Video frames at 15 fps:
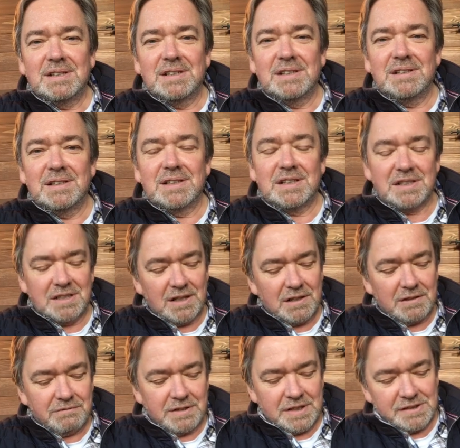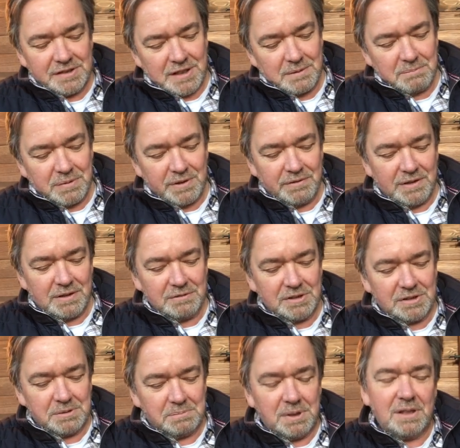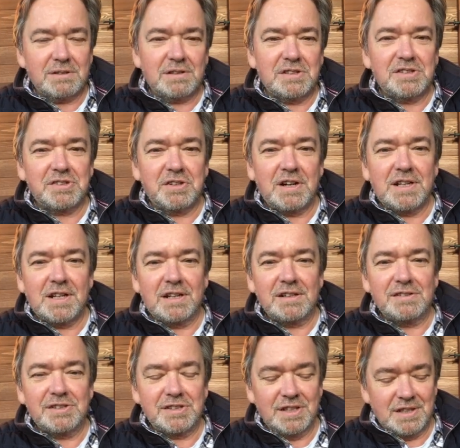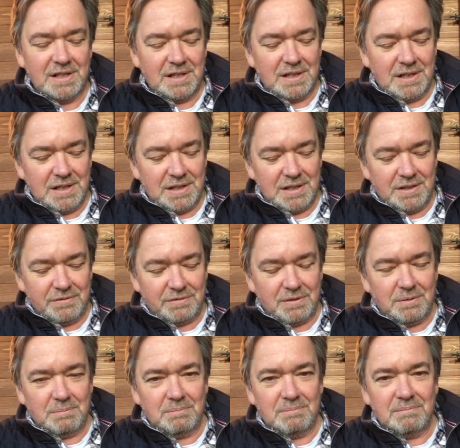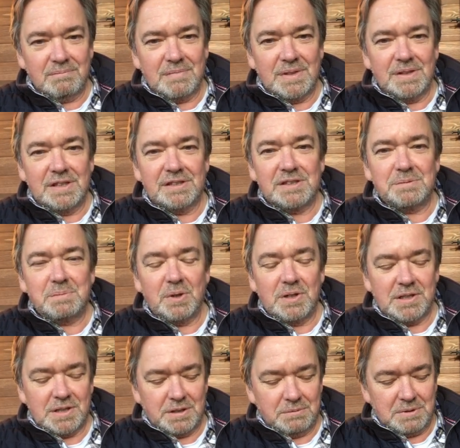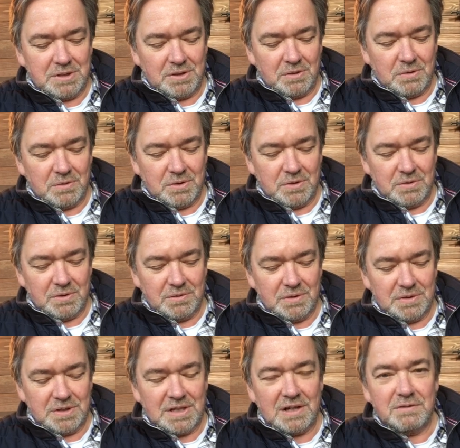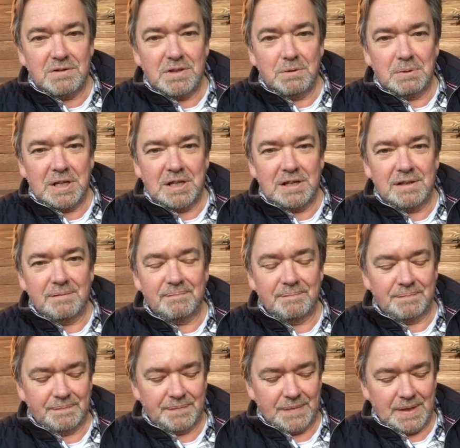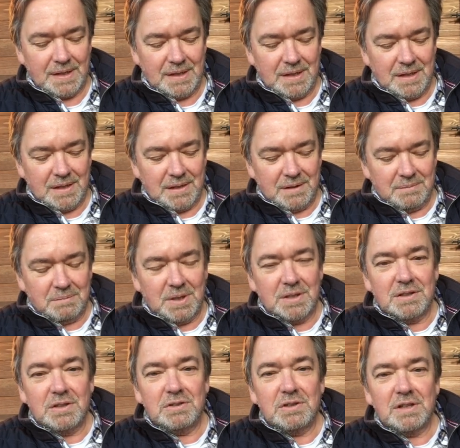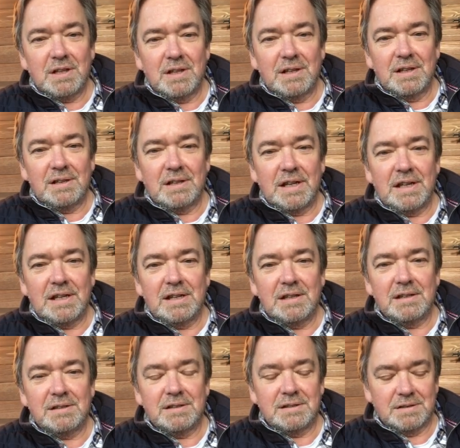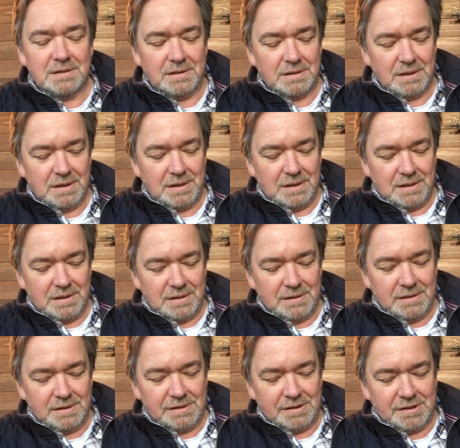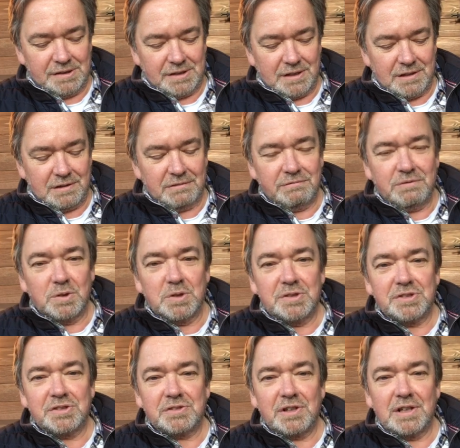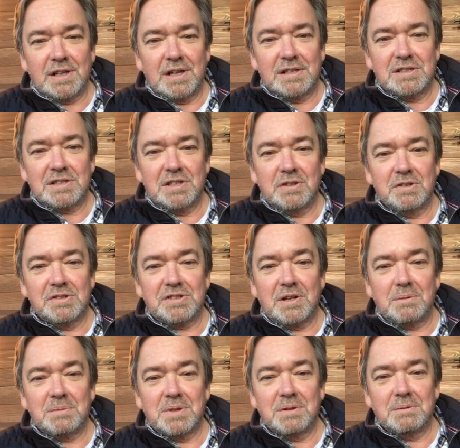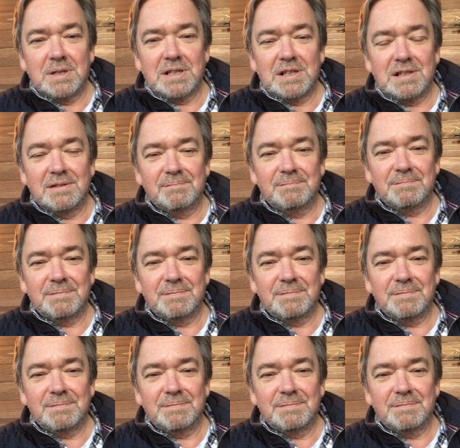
the guitar, for example, if I was to pluck the strings, from this point they would all go down the way, but in the ukulele, this fourth string actually goes up the way.